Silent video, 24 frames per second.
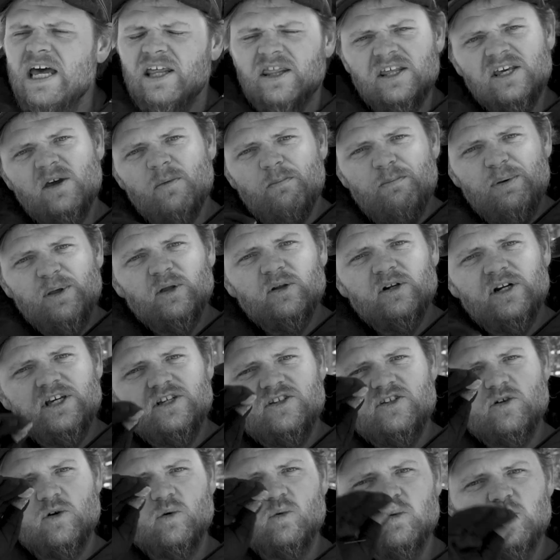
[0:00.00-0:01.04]
the ability
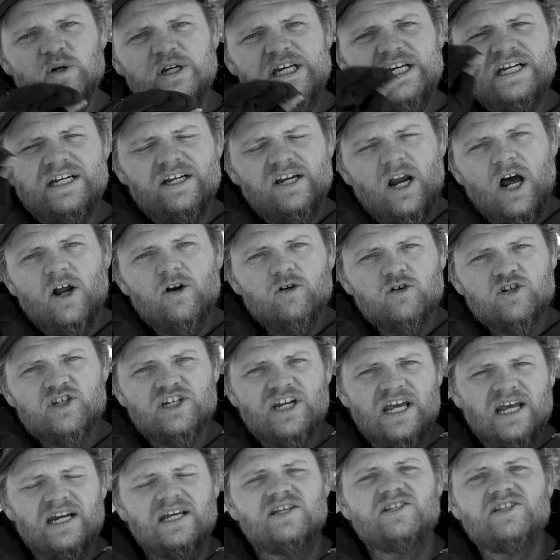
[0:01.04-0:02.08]
to read and
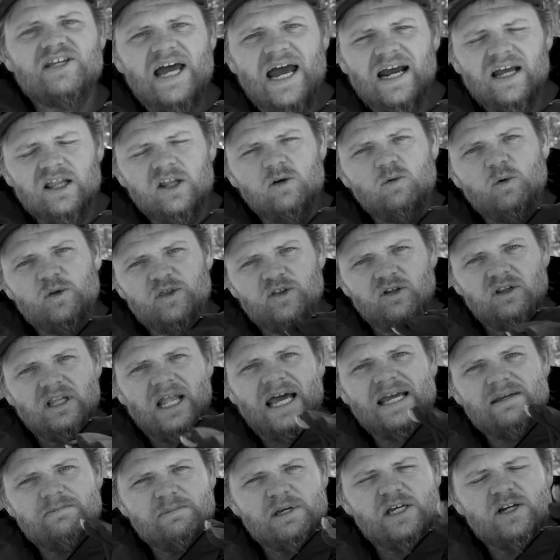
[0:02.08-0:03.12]
understand exactly what the
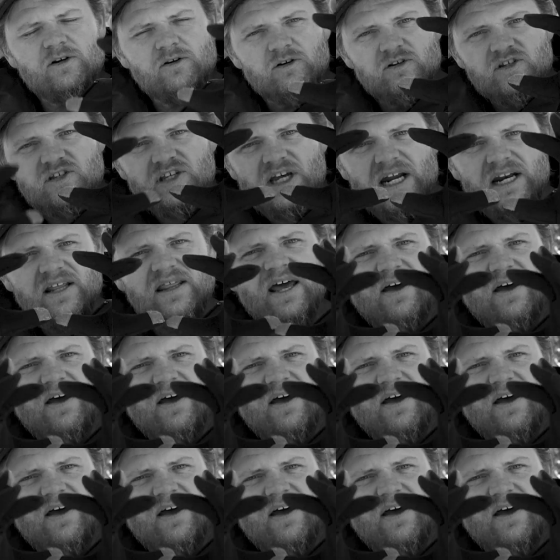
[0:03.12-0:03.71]
light meter inside of